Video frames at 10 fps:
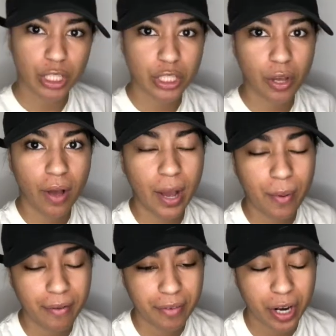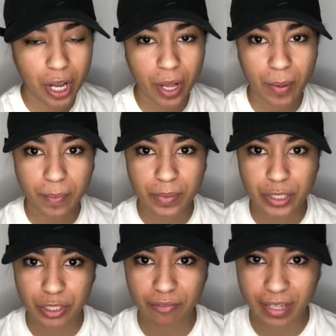so, however, um,
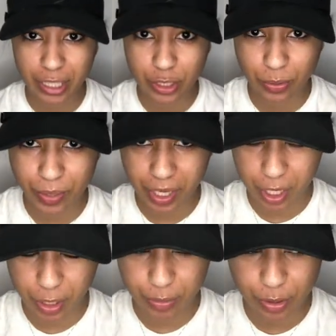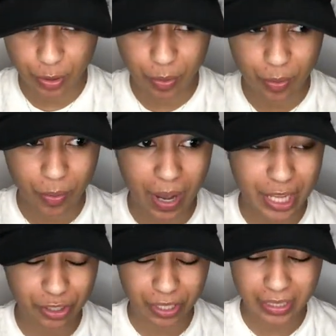jump right into it. Um, so
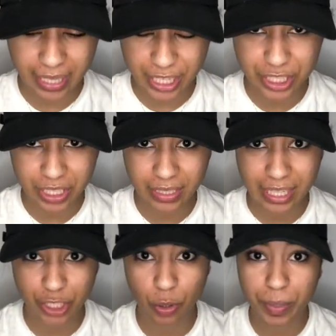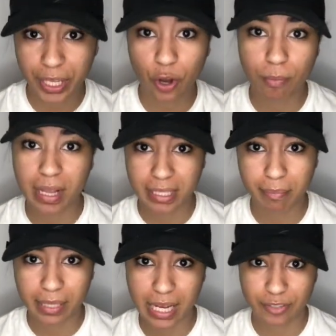I started lashing. Like she told me to get all my
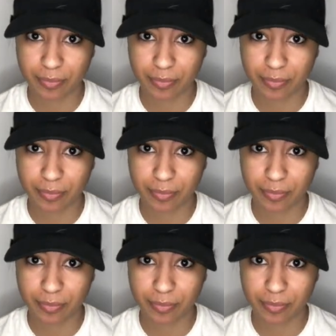supplies